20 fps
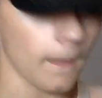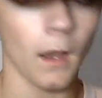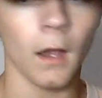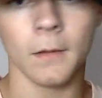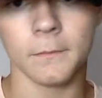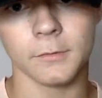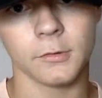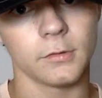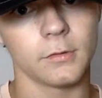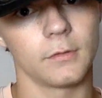
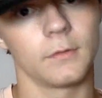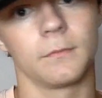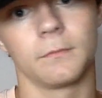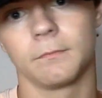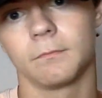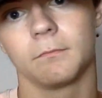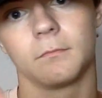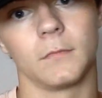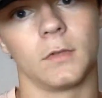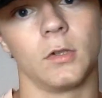I'm
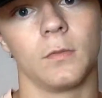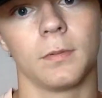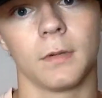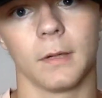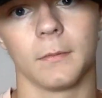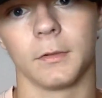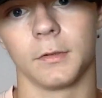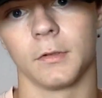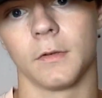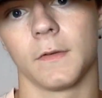sure you
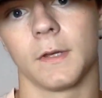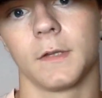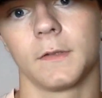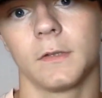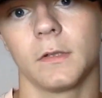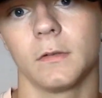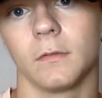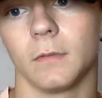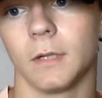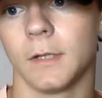probably know that
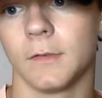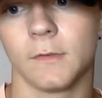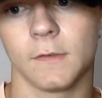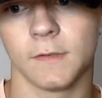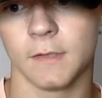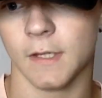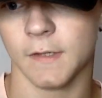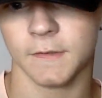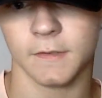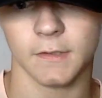too. It
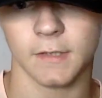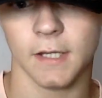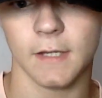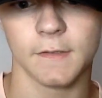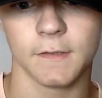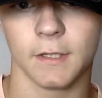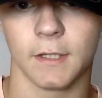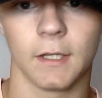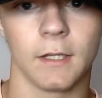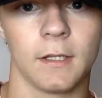just doesn't
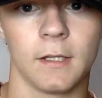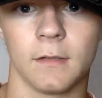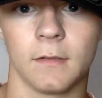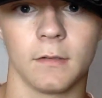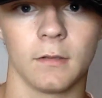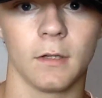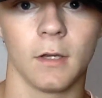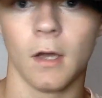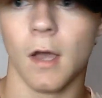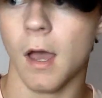taste like
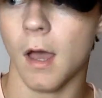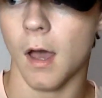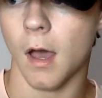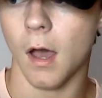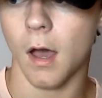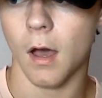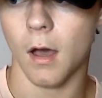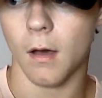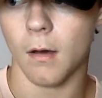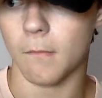any
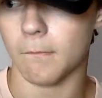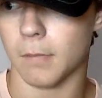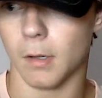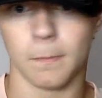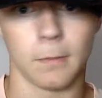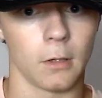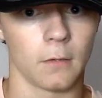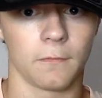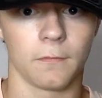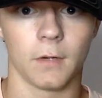
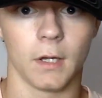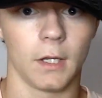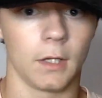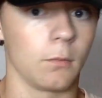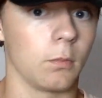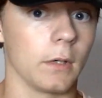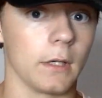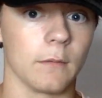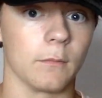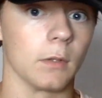ballpark
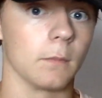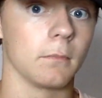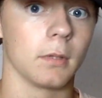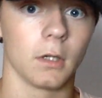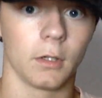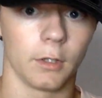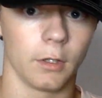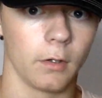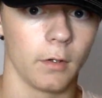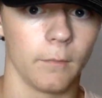Frank, whatever,
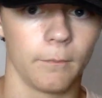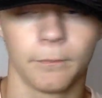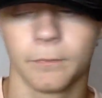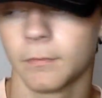burger.